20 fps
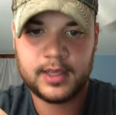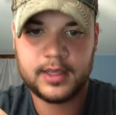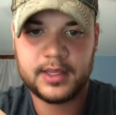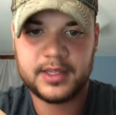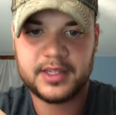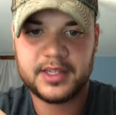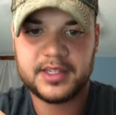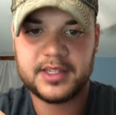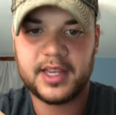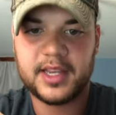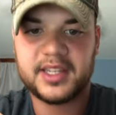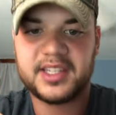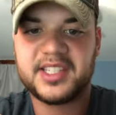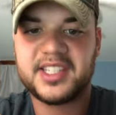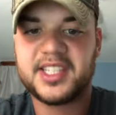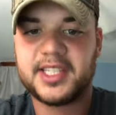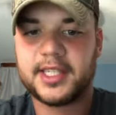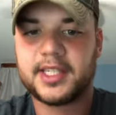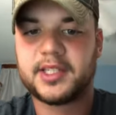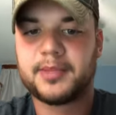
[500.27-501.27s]
This is a
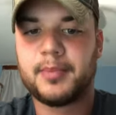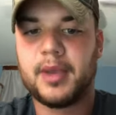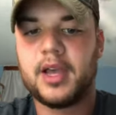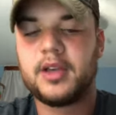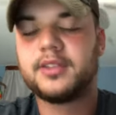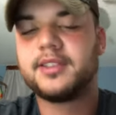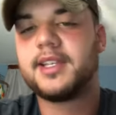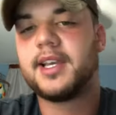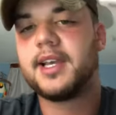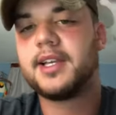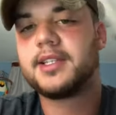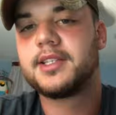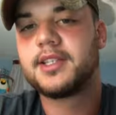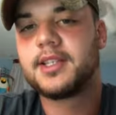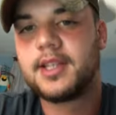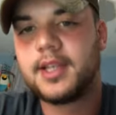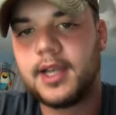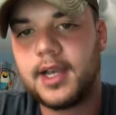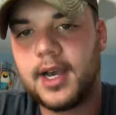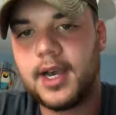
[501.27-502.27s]
six pound
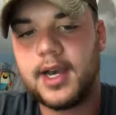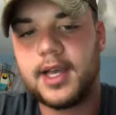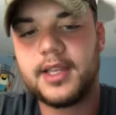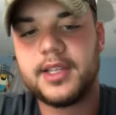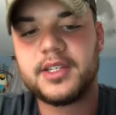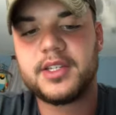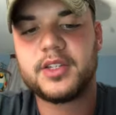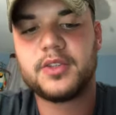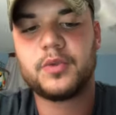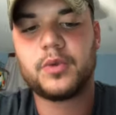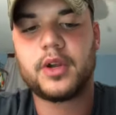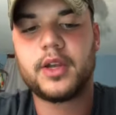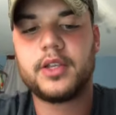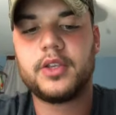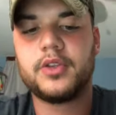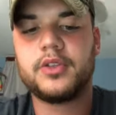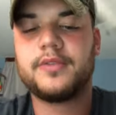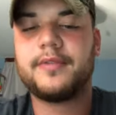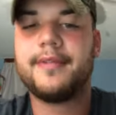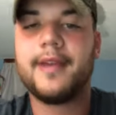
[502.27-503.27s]
test. Uh, this is what I
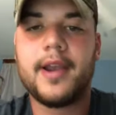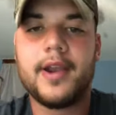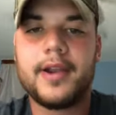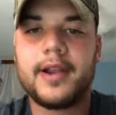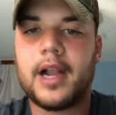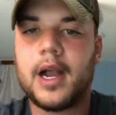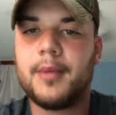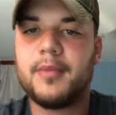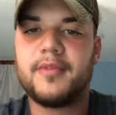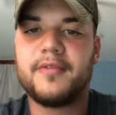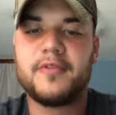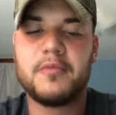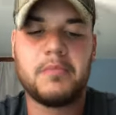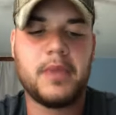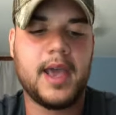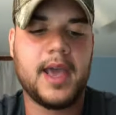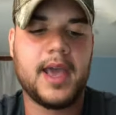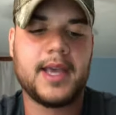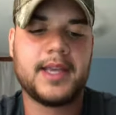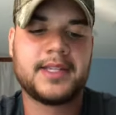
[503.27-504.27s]
use, very common for
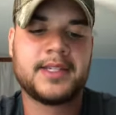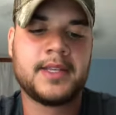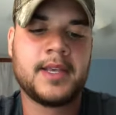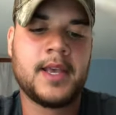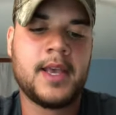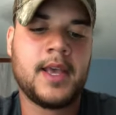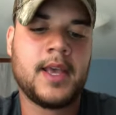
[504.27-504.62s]
bass.